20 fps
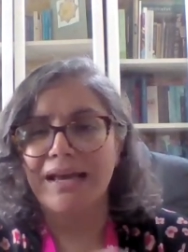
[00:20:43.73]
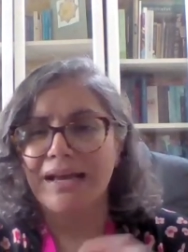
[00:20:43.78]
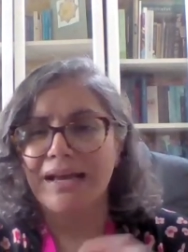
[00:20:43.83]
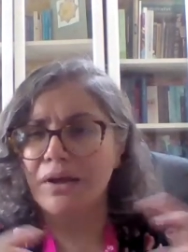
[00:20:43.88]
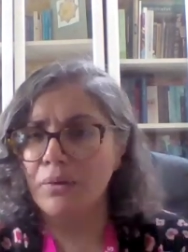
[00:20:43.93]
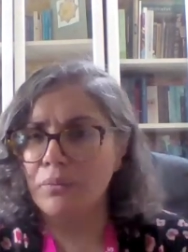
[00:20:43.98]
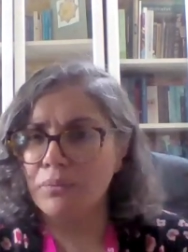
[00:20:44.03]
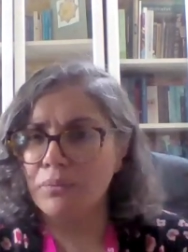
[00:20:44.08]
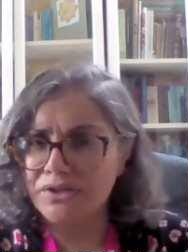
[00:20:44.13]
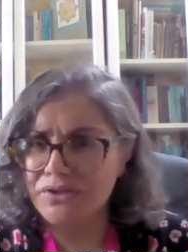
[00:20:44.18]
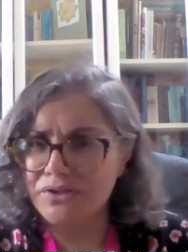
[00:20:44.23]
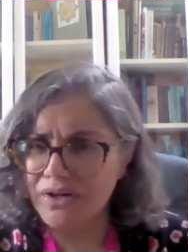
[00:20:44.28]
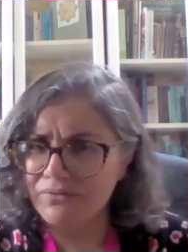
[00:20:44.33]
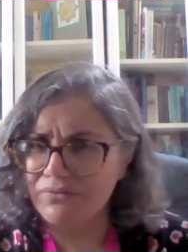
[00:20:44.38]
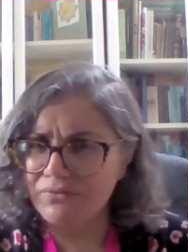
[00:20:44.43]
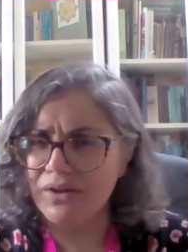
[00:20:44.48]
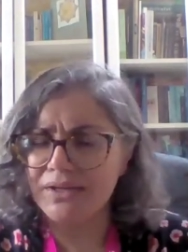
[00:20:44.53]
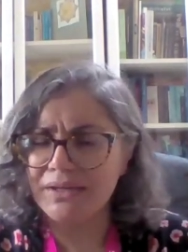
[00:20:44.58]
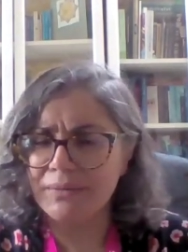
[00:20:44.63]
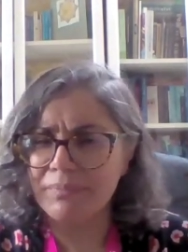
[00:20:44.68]
Can we try and
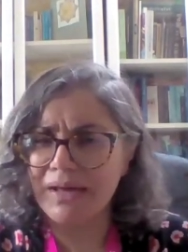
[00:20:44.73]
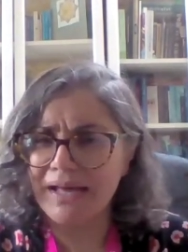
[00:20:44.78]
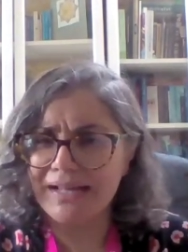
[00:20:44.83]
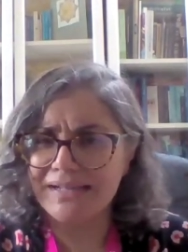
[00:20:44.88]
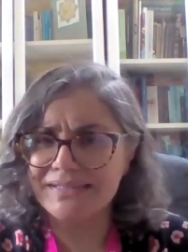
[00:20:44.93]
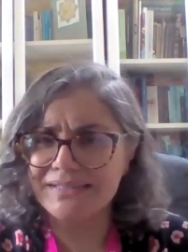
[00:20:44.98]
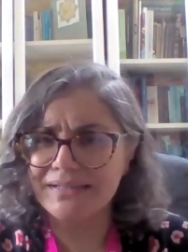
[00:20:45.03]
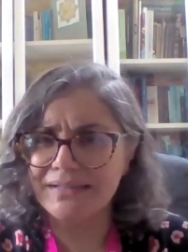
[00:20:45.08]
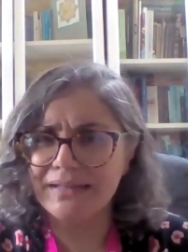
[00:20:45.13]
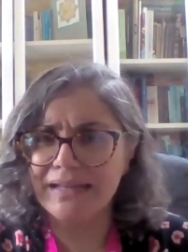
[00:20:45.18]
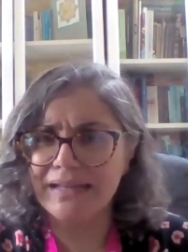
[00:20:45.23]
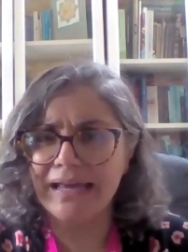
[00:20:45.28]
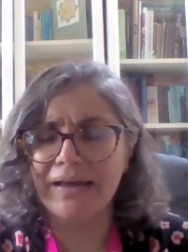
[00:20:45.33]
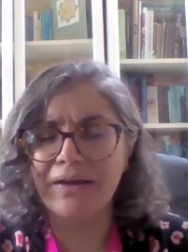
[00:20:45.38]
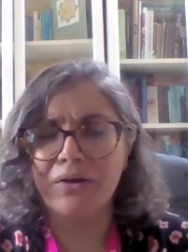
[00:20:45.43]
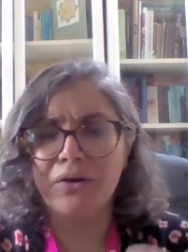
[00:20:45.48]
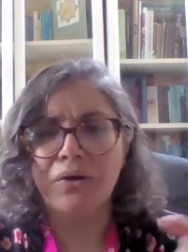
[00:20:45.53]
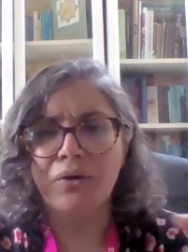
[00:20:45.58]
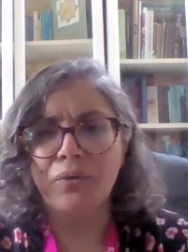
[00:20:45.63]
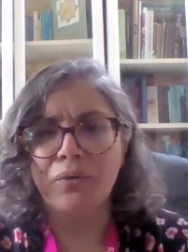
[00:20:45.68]
find a pattern there?
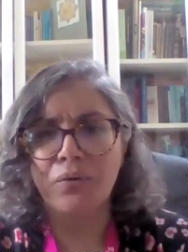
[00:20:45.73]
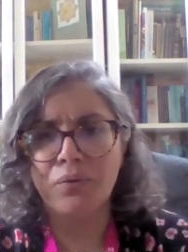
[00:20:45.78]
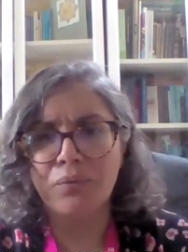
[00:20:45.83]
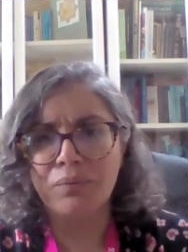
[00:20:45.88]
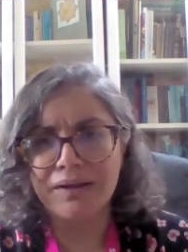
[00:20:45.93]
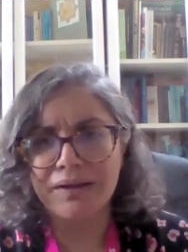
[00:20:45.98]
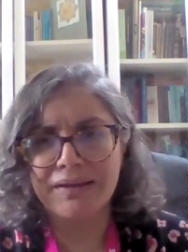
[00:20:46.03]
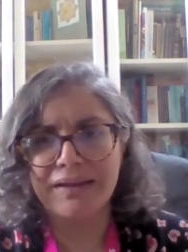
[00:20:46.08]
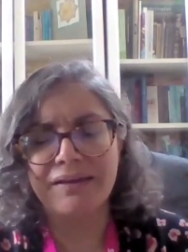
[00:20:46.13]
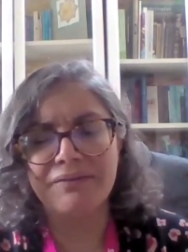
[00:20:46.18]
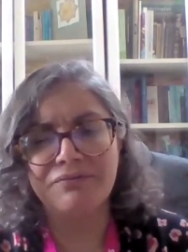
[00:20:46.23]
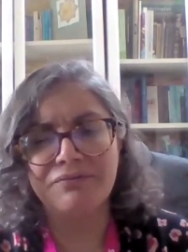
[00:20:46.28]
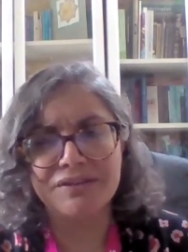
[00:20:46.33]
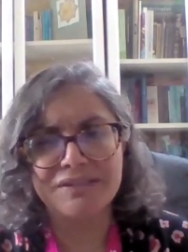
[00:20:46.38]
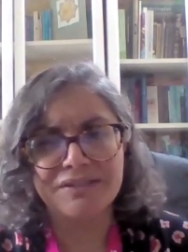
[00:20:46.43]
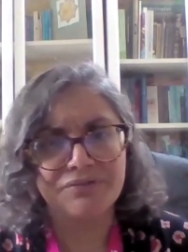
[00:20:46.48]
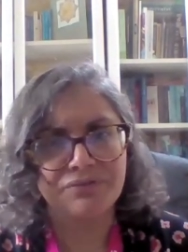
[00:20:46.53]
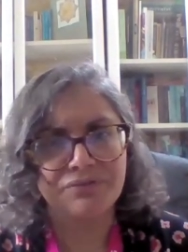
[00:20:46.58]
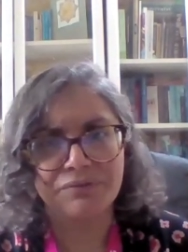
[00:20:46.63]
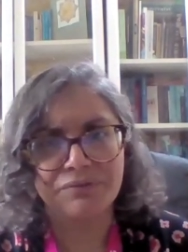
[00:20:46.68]
Or were they for
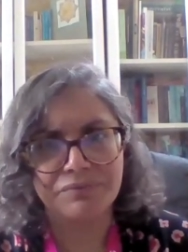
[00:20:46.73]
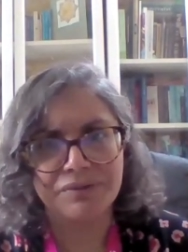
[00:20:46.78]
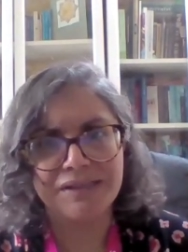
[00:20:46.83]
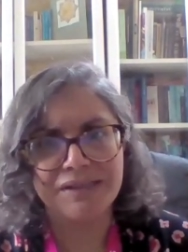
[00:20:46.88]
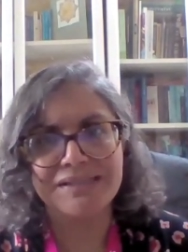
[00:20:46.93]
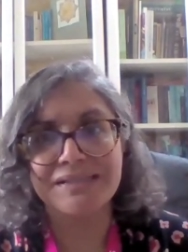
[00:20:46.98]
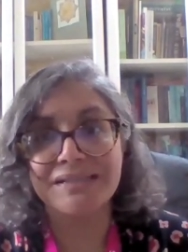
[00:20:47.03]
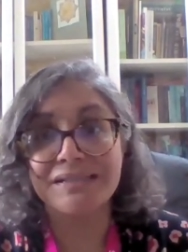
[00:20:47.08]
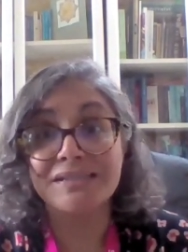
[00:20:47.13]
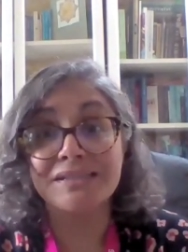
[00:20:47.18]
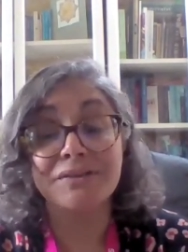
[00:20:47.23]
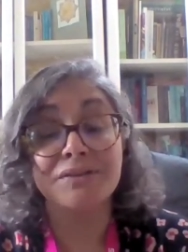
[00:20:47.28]
different reasons?